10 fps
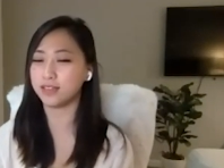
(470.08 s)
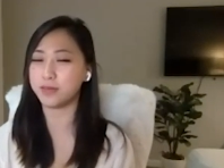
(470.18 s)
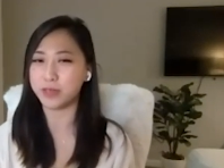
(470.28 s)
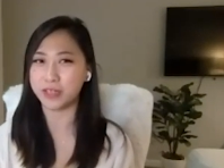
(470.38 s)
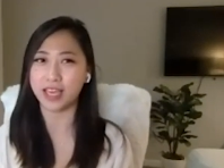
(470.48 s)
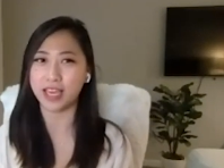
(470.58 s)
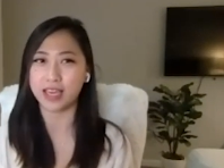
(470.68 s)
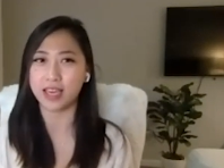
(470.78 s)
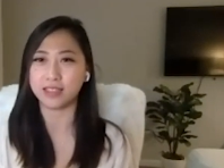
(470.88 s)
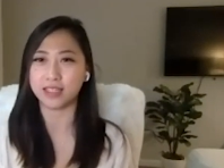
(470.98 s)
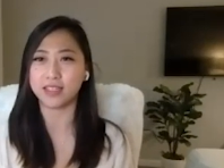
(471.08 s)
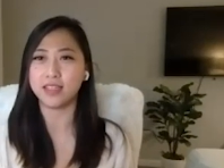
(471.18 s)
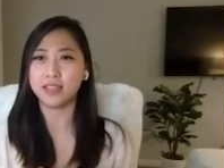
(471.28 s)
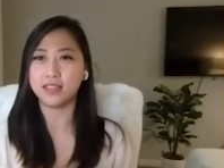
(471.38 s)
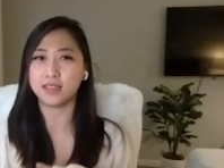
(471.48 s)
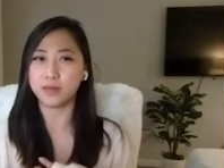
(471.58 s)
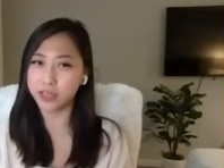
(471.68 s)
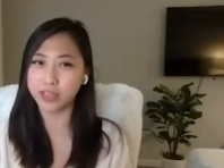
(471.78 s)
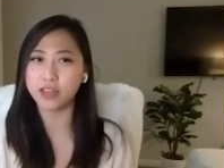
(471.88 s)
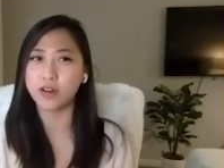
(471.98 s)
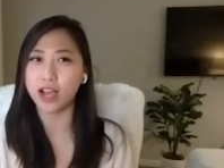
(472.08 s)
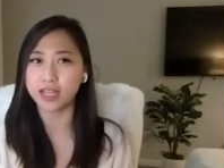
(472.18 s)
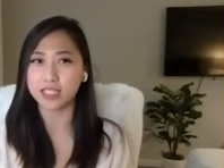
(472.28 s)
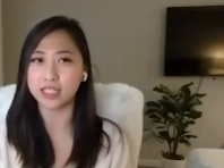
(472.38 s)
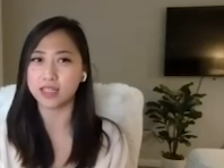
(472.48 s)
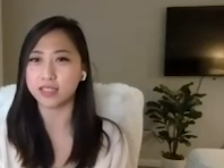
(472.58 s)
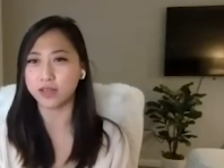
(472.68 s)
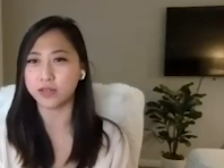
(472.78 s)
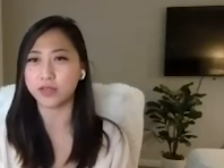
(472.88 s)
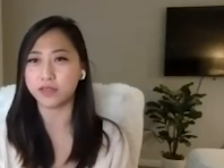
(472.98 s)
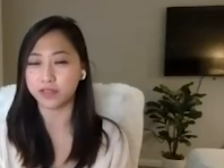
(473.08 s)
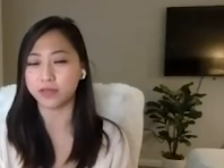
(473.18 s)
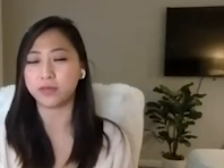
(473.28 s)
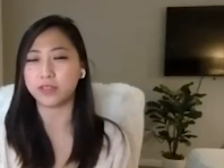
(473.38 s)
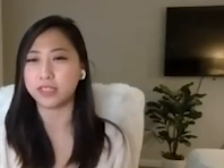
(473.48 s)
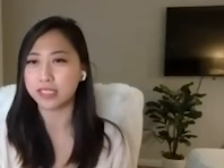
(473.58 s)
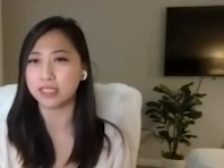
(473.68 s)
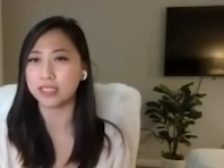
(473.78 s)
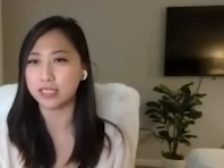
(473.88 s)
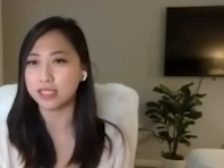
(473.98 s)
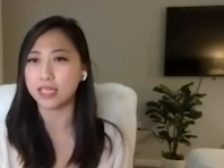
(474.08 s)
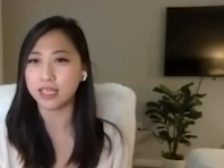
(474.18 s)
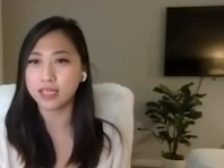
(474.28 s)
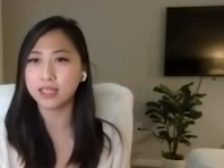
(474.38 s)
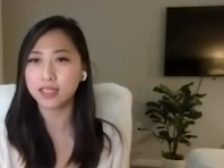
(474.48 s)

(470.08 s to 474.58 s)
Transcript: communicate and like communicate your idea is also a very important skill, I would say.